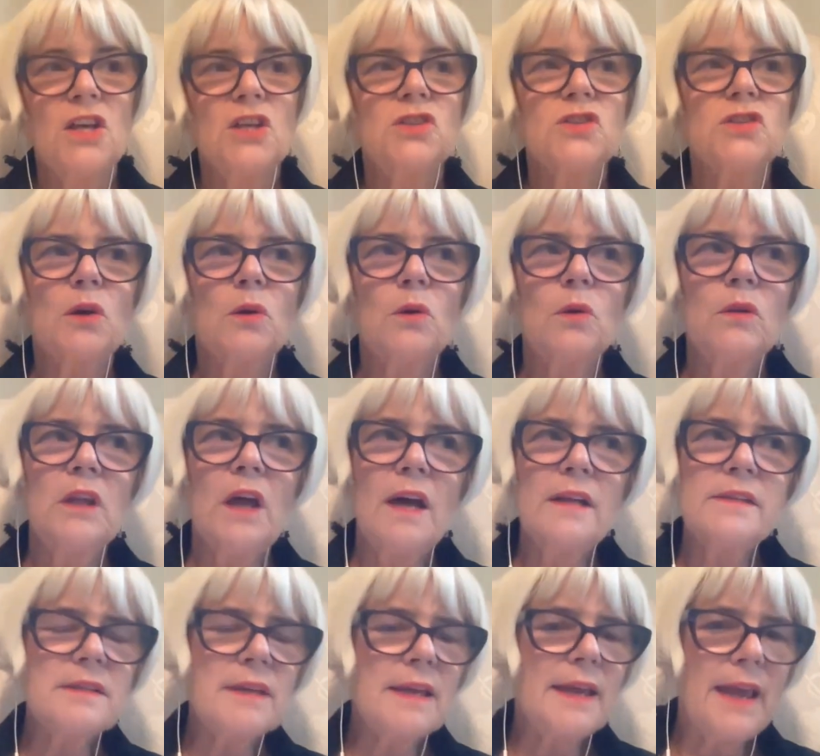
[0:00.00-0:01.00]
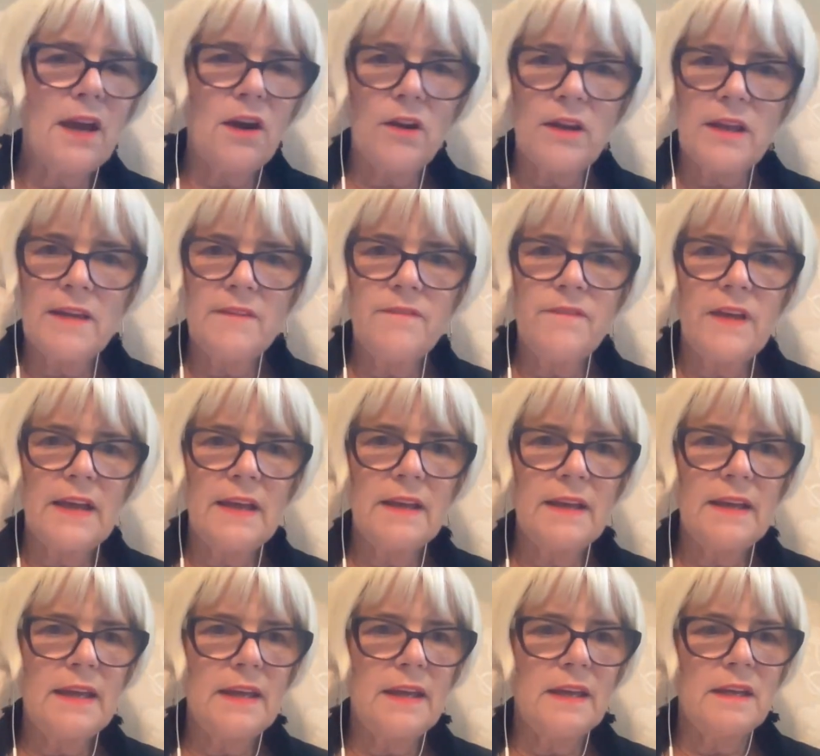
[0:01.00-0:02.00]
So lots of
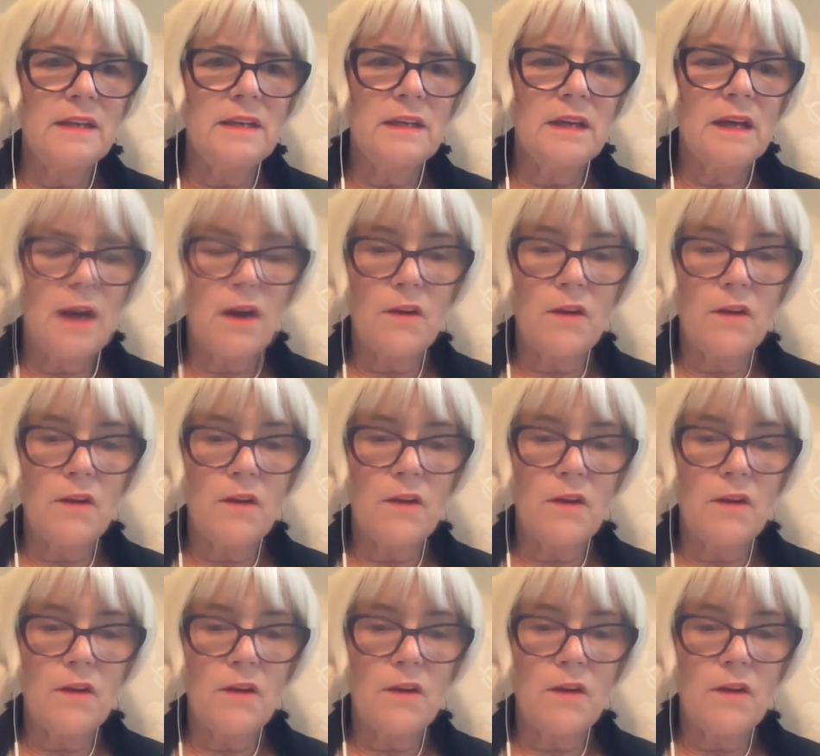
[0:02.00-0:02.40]
caregiving in